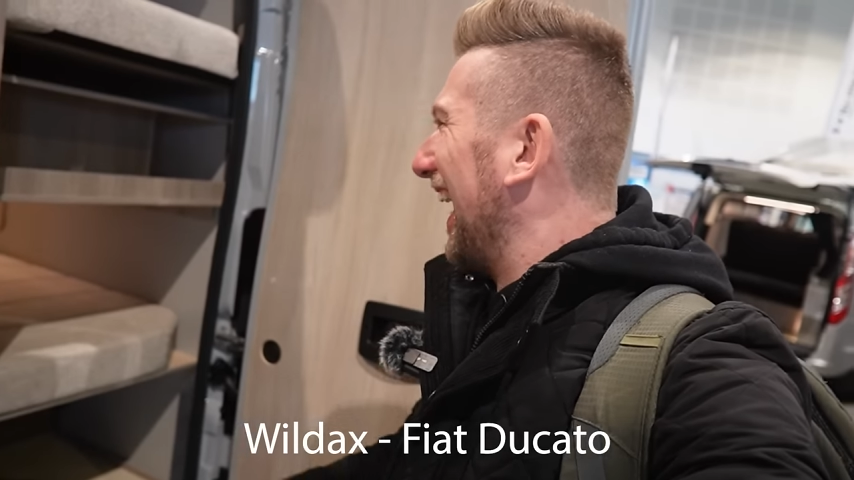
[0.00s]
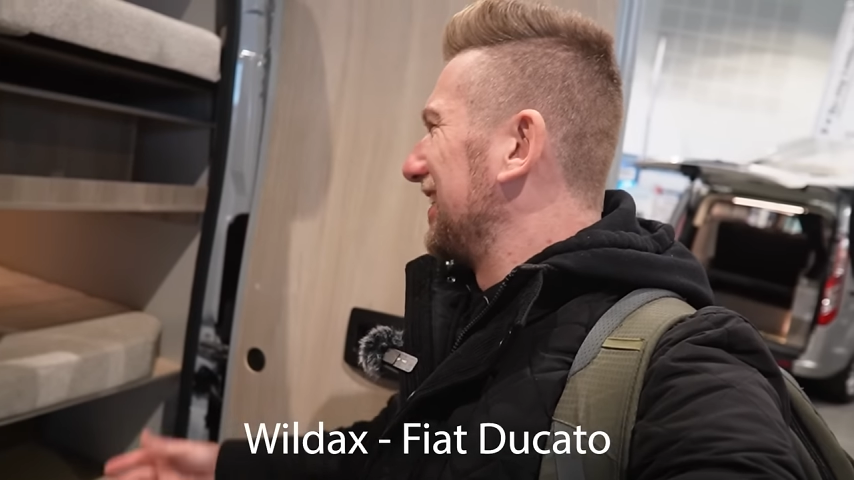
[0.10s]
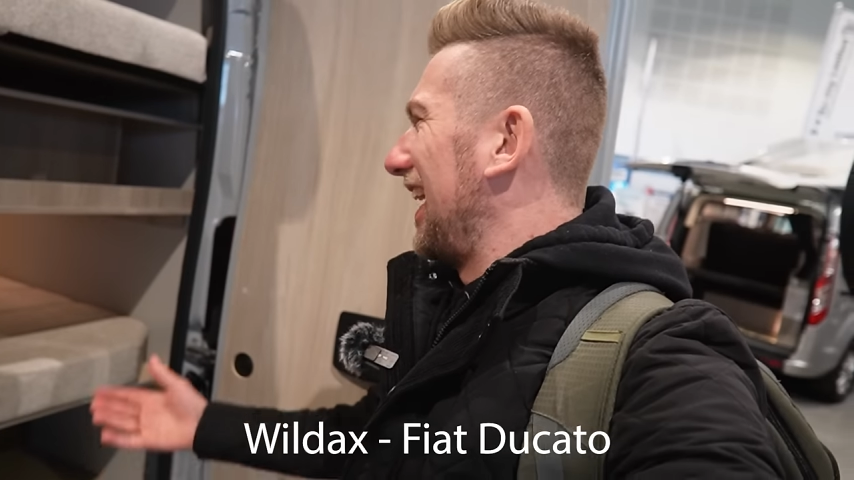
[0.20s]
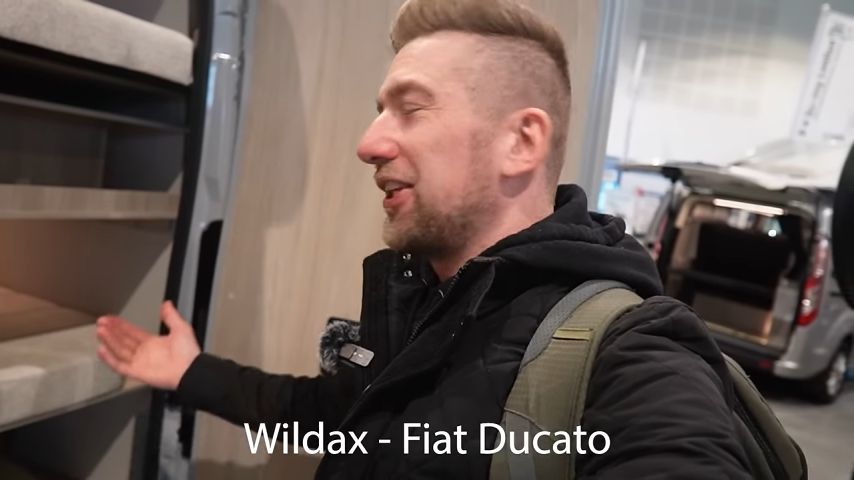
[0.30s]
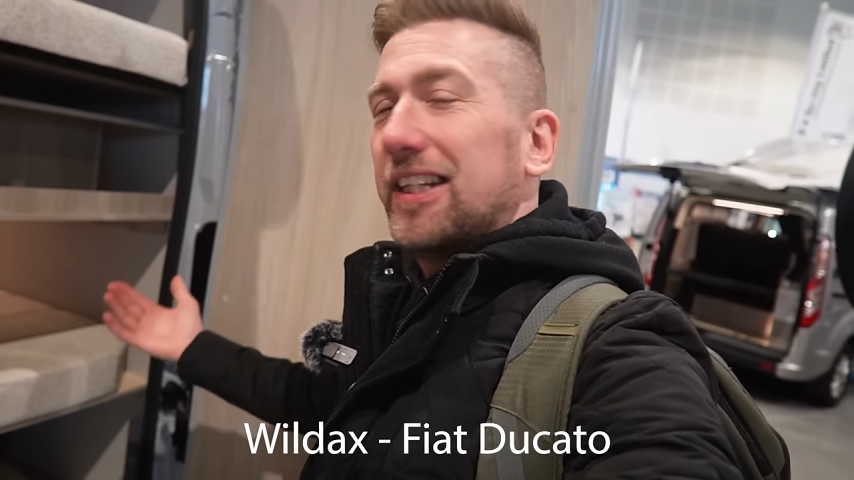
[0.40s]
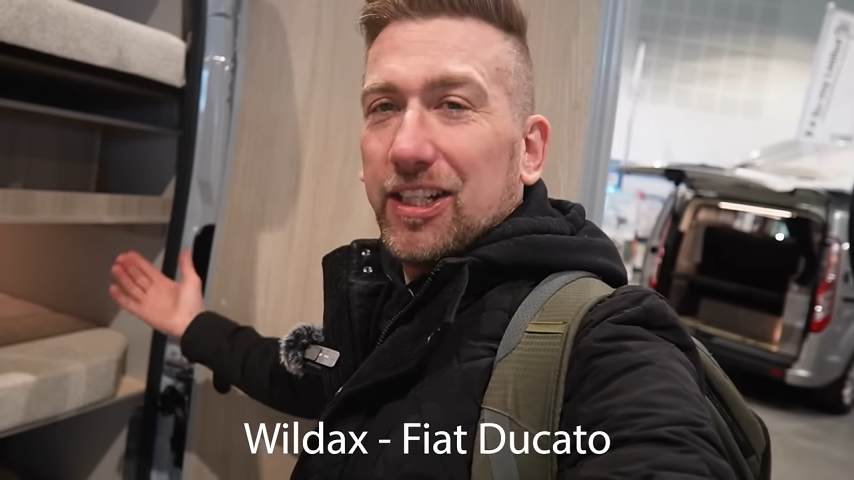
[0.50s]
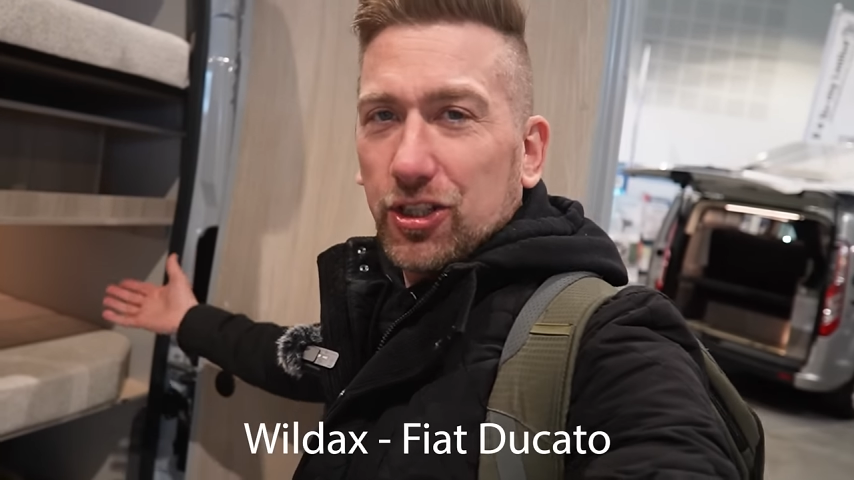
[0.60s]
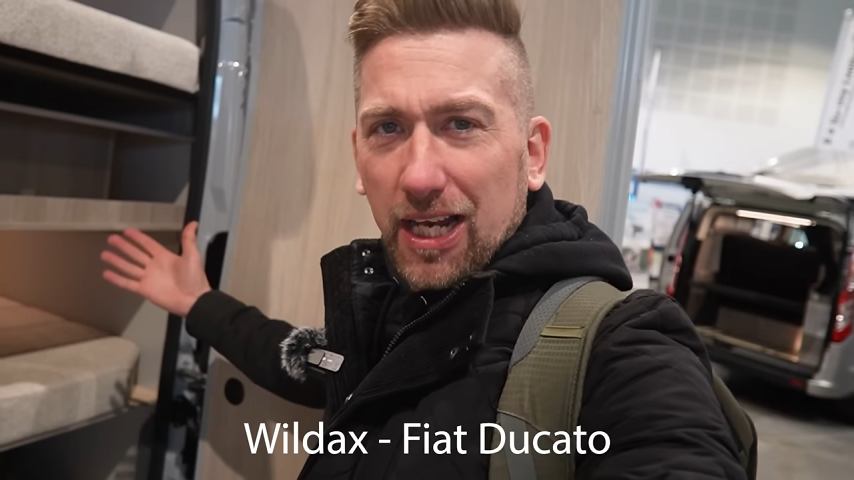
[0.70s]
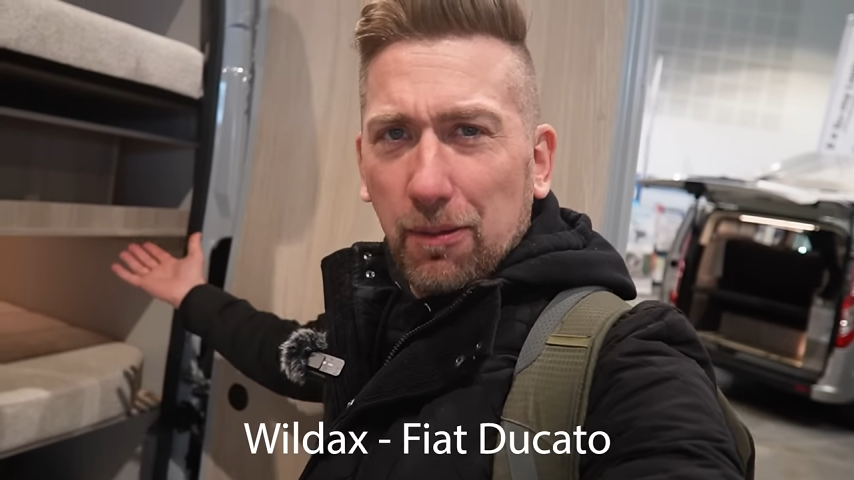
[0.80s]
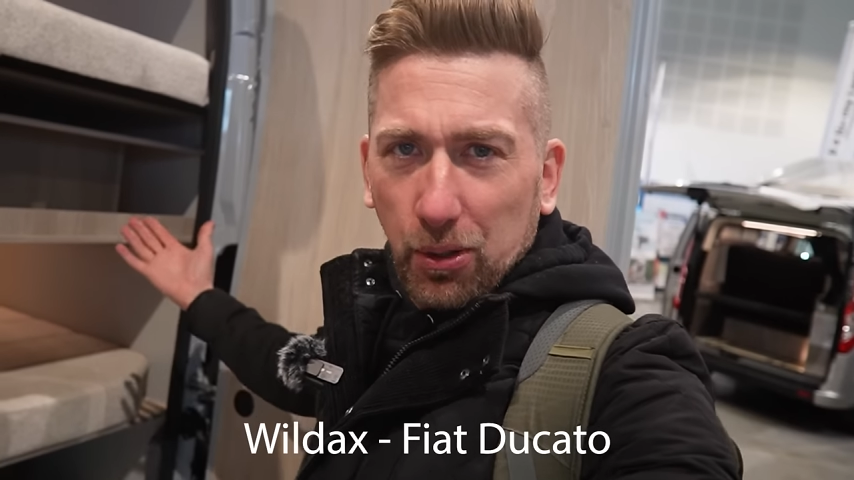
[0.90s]
No, I think they're
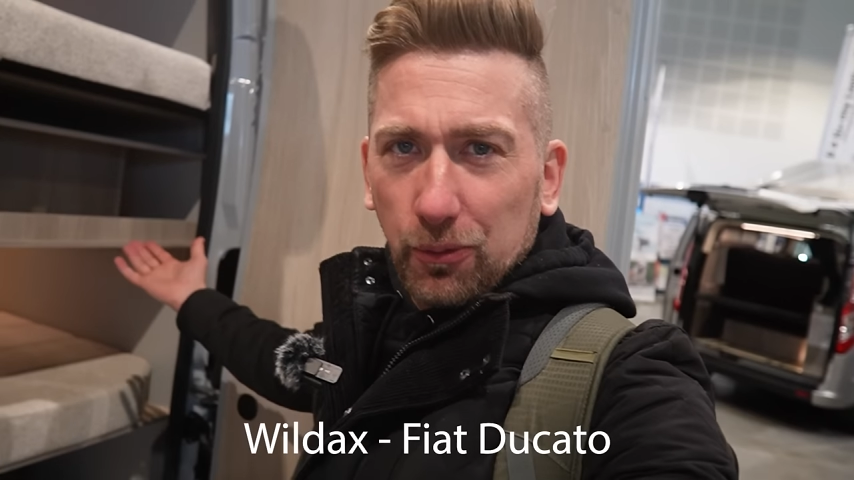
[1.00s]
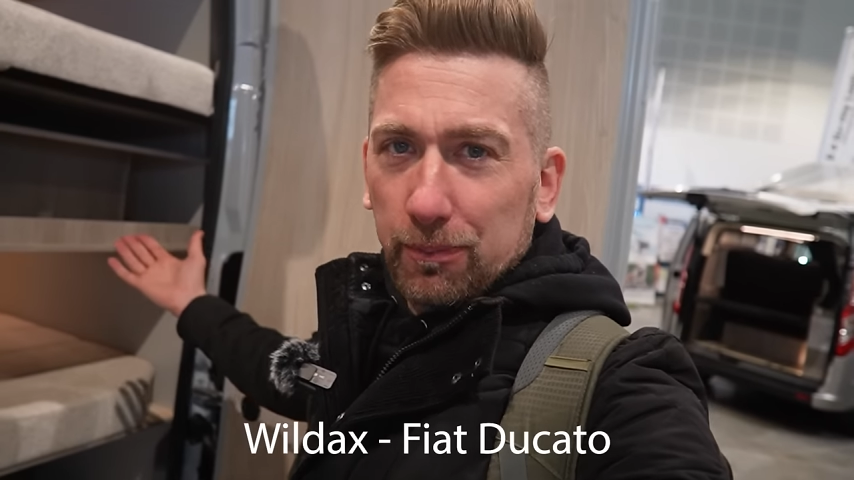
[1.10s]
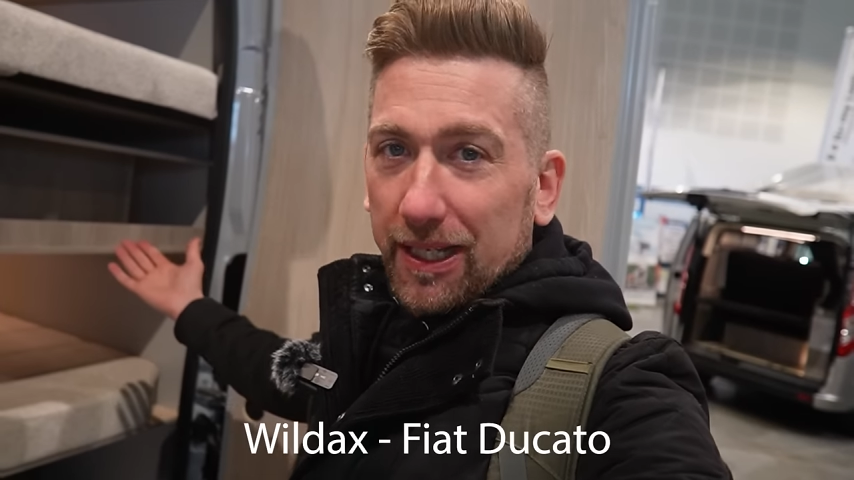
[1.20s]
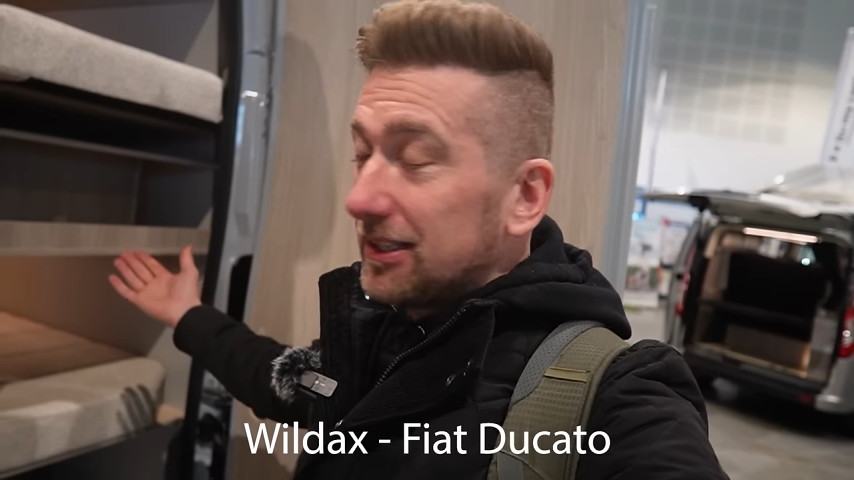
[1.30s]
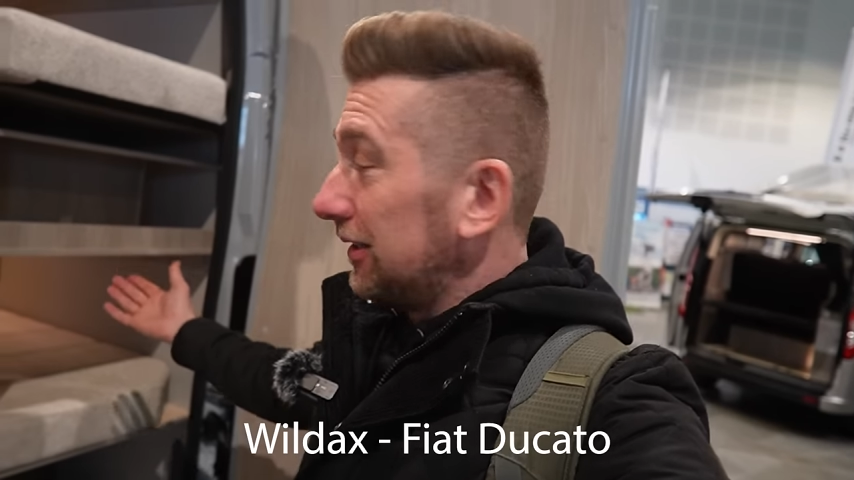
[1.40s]
just like bunk beds,